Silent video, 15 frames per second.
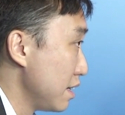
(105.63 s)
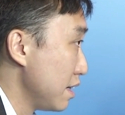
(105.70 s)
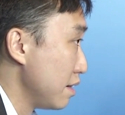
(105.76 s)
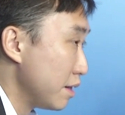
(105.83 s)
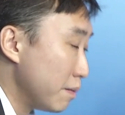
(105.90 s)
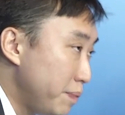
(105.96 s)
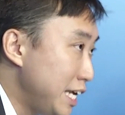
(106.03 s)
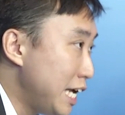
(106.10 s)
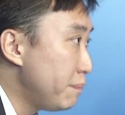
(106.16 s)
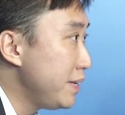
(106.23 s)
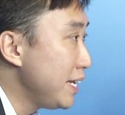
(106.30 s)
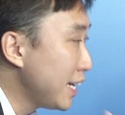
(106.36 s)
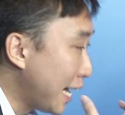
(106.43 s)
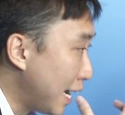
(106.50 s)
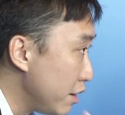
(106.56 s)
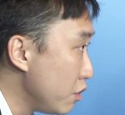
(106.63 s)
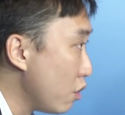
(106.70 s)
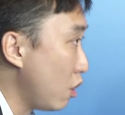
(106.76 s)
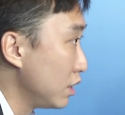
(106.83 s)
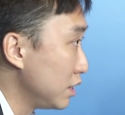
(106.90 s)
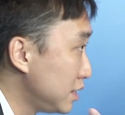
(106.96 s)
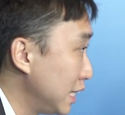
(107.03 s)
the PAP
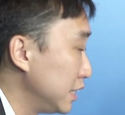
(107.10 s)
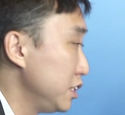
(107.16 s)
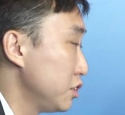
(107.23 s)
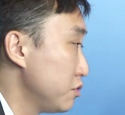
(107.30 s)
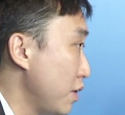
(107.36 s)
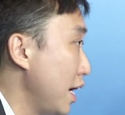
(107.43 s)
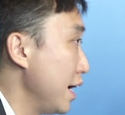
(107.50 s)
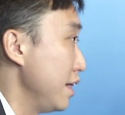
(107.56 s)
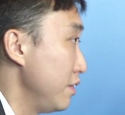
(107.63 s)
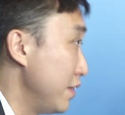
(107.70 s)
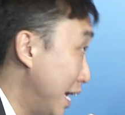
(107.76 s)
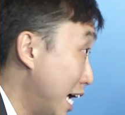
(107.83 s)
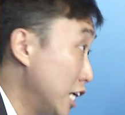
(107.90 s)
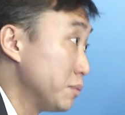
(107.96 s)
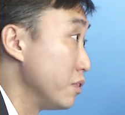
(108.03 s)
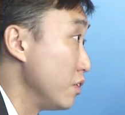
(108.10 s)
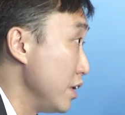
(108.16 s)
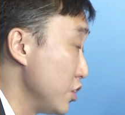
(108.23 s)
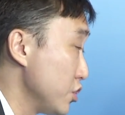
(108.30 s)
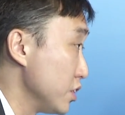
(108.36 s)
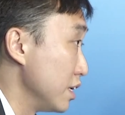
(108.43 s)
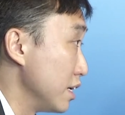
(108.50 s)
cannot satisfy that
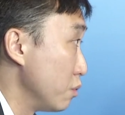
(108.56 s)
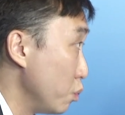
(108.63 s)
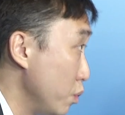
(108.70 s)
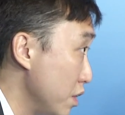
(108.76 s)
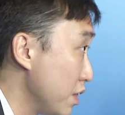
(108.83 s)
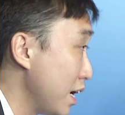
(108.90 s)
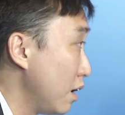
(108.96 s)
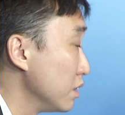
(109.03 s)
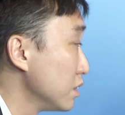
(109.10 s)
aspiration without.